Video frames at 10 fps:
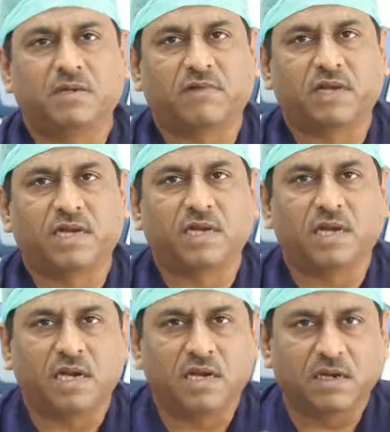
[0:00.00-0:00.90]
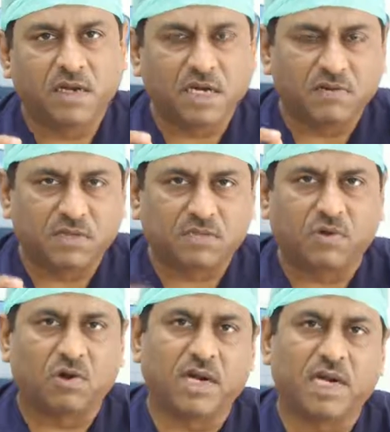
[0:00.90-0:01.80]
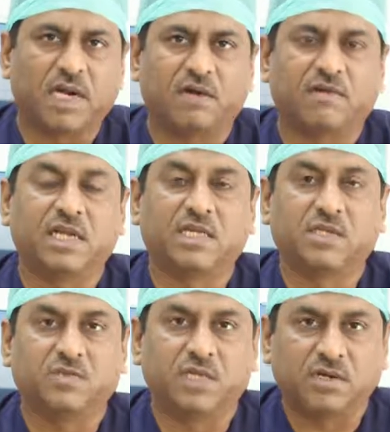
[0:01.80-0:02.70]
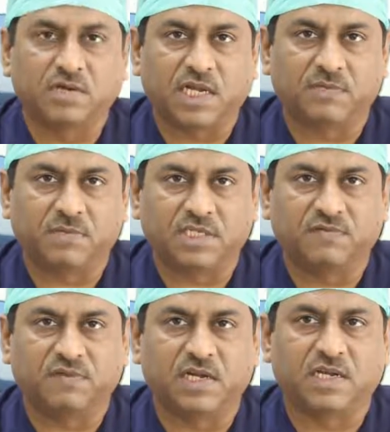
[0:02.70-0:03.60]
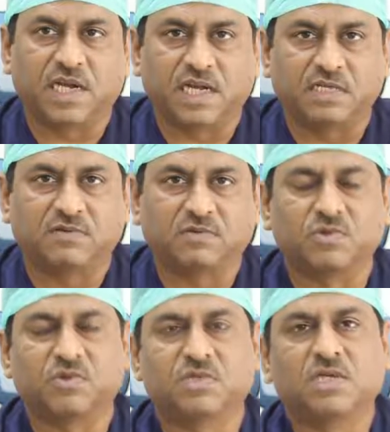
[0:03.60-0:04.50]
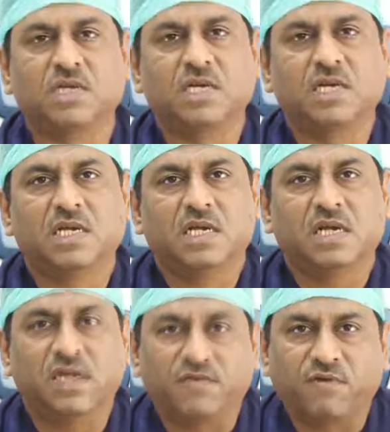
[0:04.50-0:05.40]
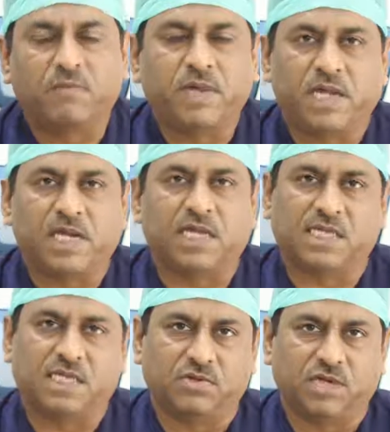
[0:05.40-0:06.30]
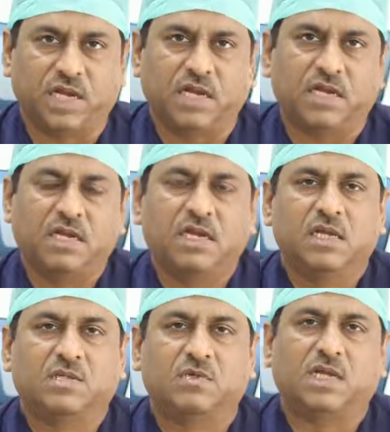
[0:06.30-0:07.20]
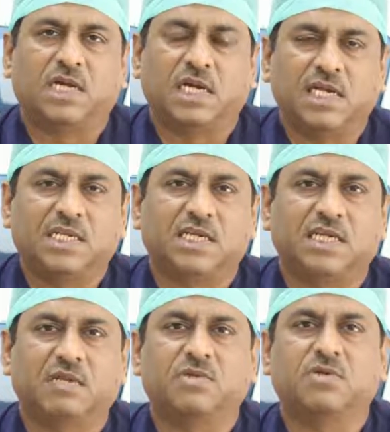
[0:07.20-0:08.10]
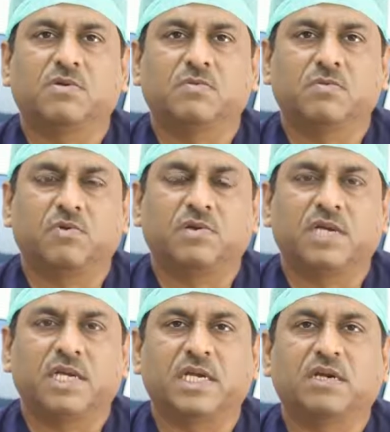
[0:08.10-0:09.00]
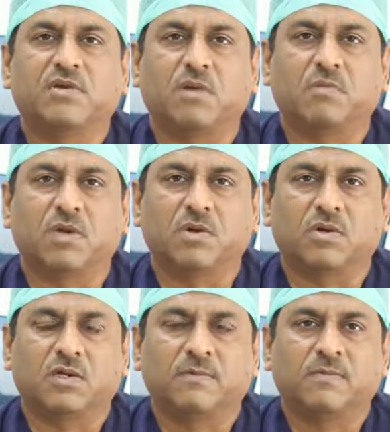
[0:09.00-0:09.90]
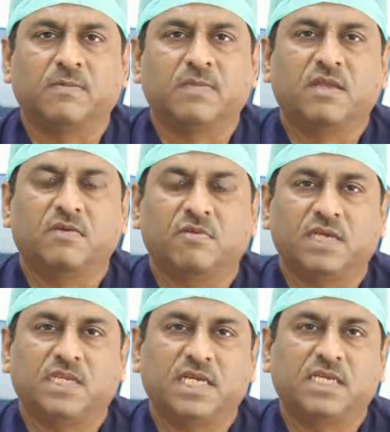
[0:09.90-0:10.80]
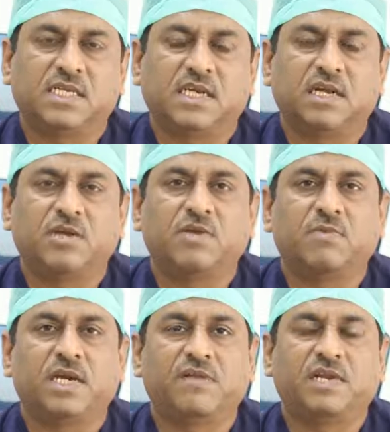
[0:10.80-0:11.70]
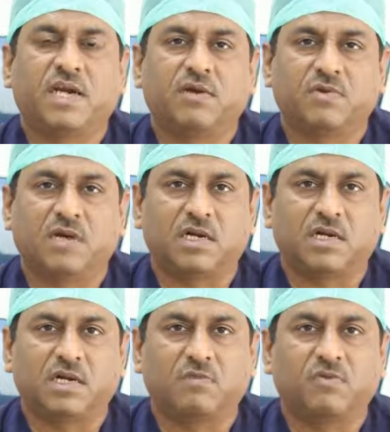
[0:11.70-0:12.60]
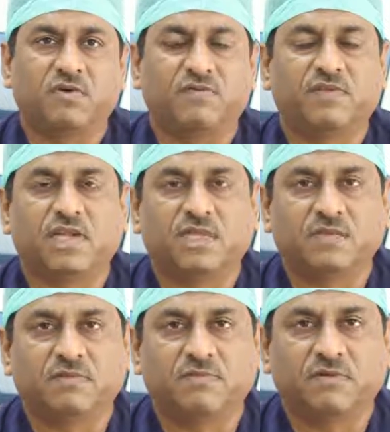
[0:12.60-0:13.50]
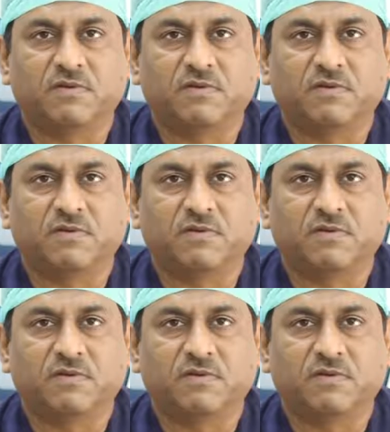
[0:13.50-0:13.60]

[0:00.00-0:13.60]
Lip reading: try and give a small nick and try and squeeze out as much filler as from those deformed areas as you can, so that at least it gives you a more near normal look. Worst case scenario, you might even have to cut and remove if there is a